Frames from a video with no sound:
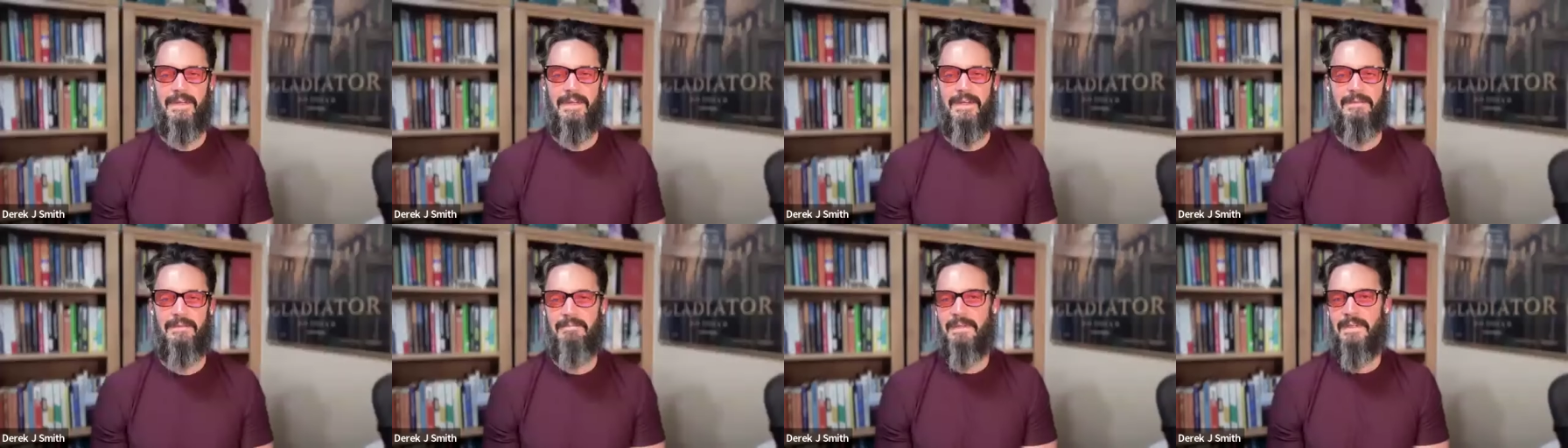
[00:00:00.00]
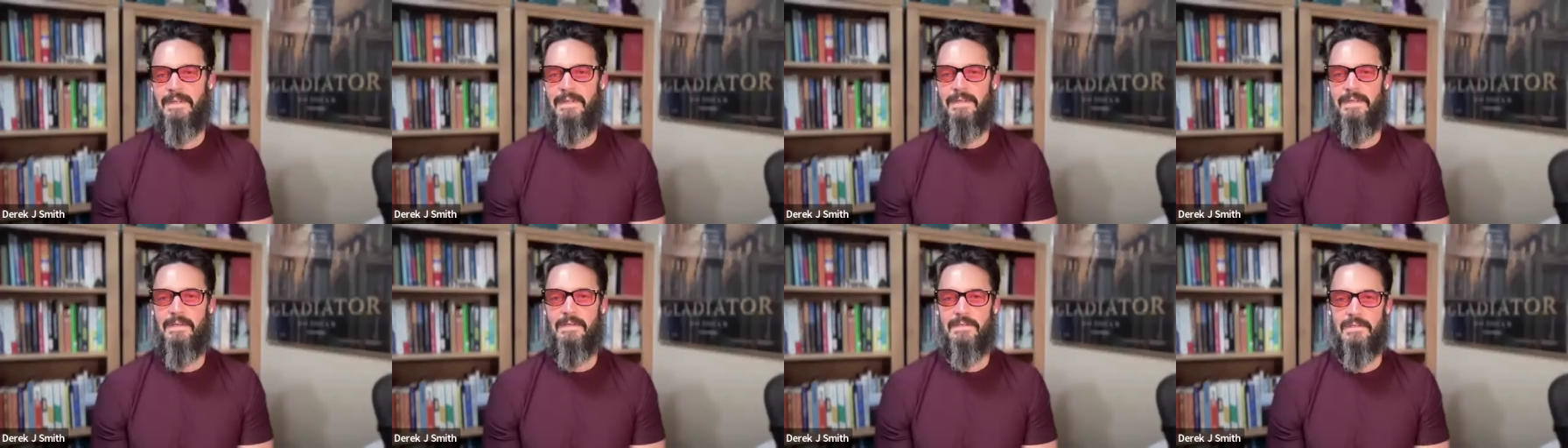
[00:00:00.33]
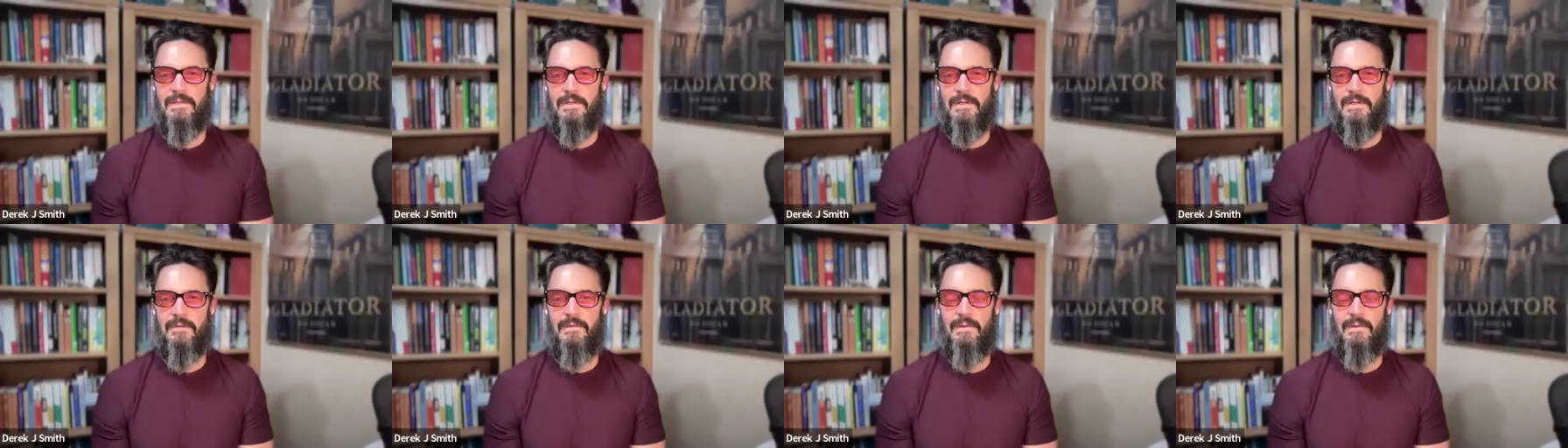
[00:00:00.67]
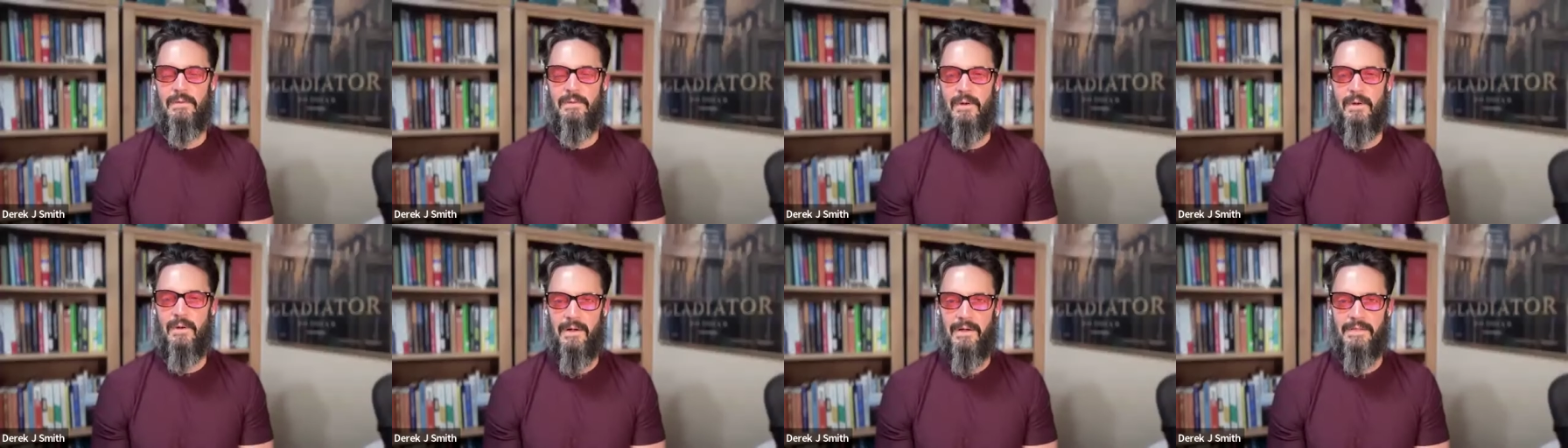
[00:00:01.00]
if they serve
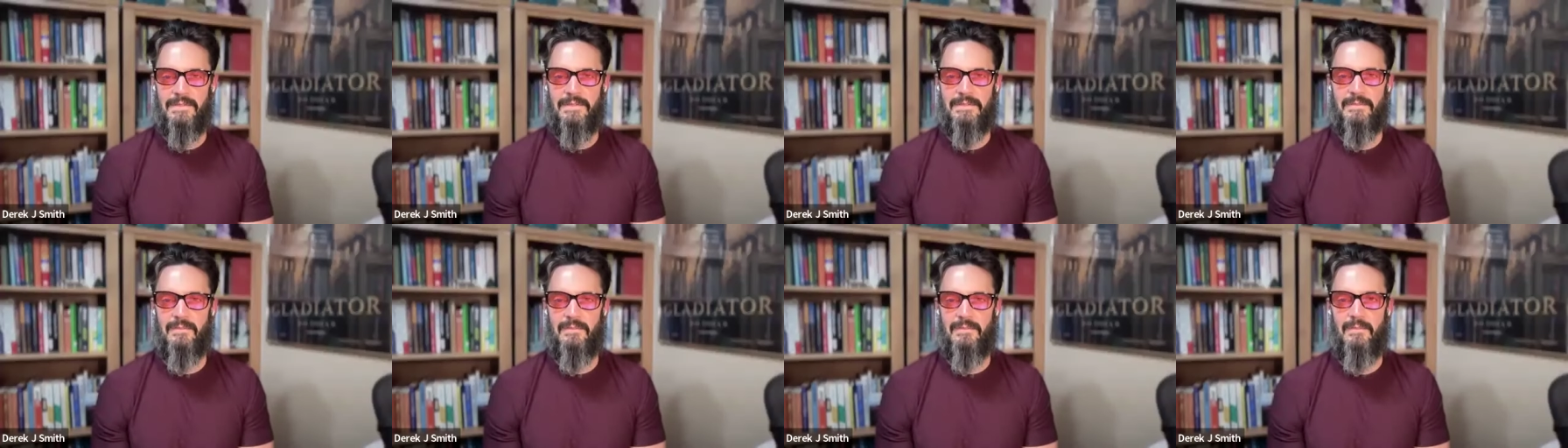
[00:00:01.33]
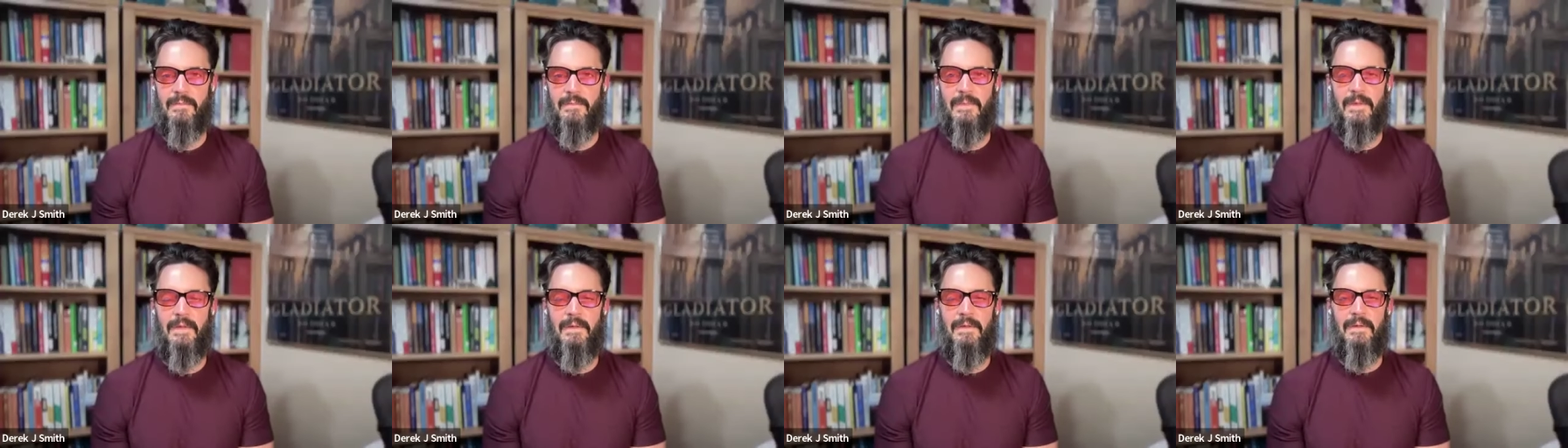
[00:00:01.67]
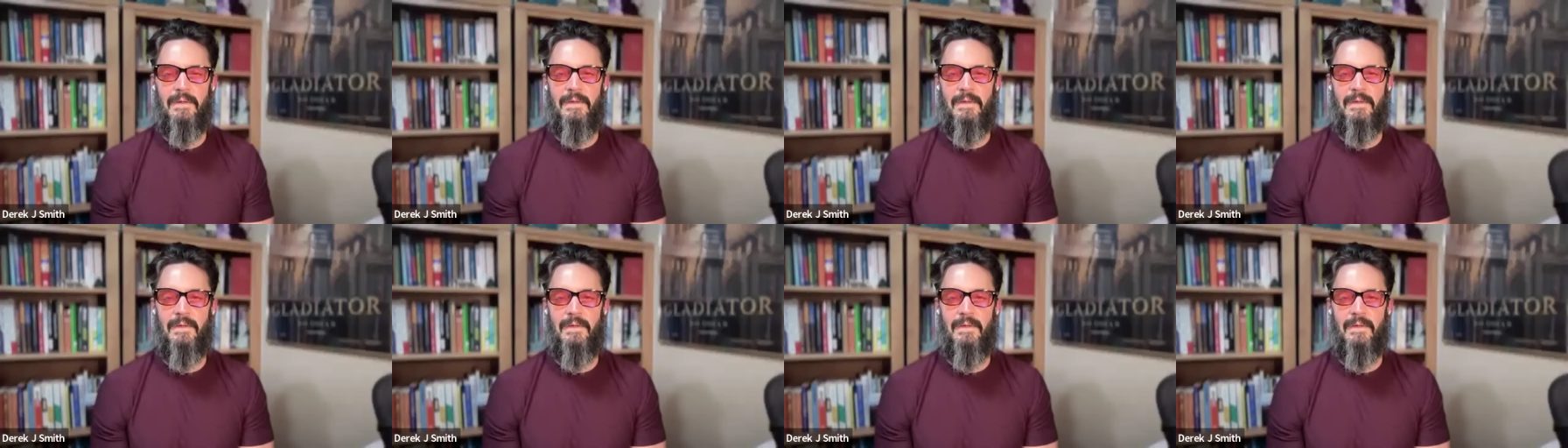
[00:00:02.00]
you, awesome.